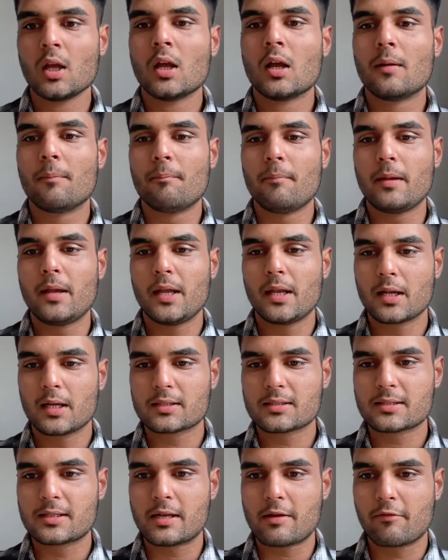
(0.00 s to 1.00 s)
Main
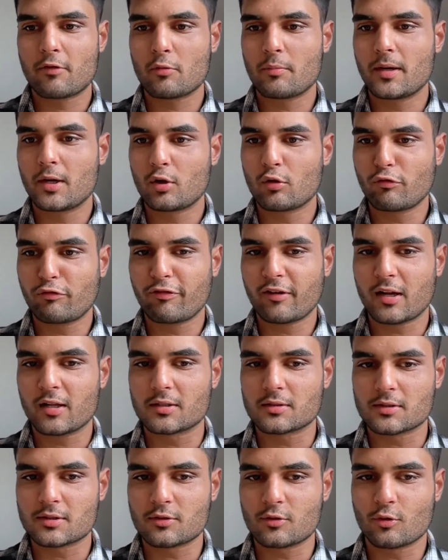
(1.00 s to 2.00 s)
asks, have you been to
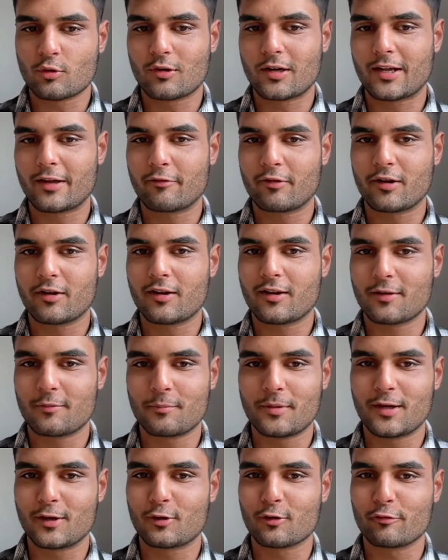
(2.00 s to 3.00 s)
France? No, I haven't
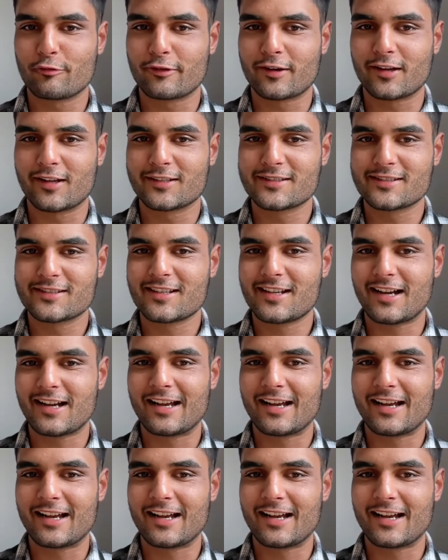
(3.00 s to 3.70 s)
been to France.